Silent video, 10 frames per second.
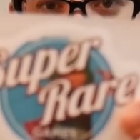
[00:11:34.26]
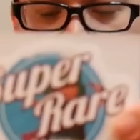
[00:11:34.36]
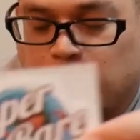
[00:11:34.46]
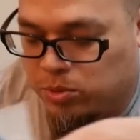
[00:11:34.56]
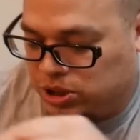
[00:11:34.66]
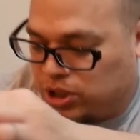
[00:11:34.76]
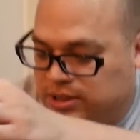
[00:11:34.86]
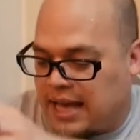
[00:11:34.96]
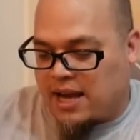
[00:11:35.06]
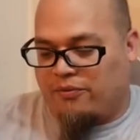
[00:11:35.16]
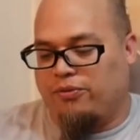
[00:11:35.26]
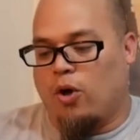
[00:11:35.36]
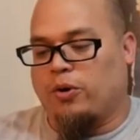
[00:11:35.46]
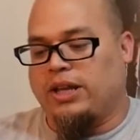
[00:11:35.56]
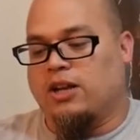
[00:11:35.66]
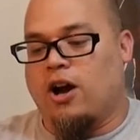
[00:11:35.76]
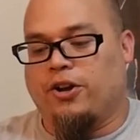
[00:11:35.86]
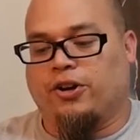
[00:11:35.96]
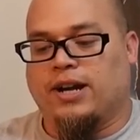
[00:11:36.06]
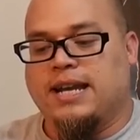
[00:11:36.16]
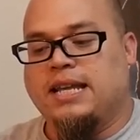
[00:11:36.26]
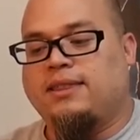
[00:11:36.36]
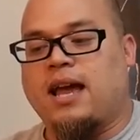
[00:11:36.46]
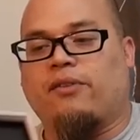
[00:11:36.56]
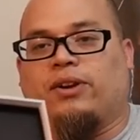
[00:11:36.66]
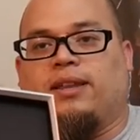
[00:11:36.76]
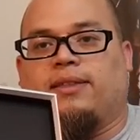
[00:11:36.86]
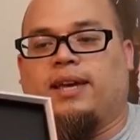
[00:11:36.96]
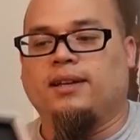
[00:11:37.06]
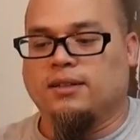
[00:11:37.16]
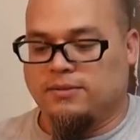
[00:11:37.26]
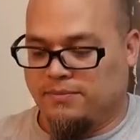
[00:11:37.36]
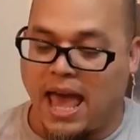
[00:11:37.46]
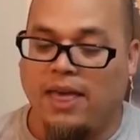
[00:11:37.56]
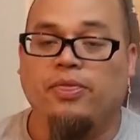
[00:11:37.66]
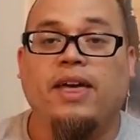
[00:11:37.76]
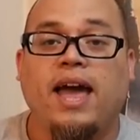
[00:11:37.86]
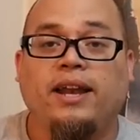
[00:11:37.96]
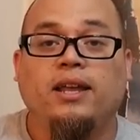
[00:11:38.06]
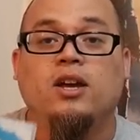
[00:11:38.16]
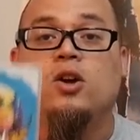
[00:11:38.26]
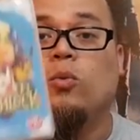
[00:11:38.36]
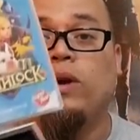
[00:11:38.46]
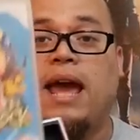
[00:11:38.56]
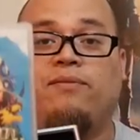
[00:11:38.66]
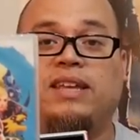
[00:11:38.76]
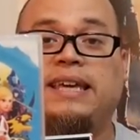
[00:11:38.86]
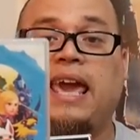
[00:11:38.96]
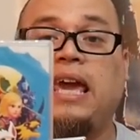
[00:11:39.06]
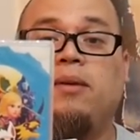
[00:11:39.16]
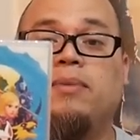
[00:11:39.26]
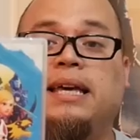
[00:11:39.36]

It was just kind of floating underneath everything. And then we have the game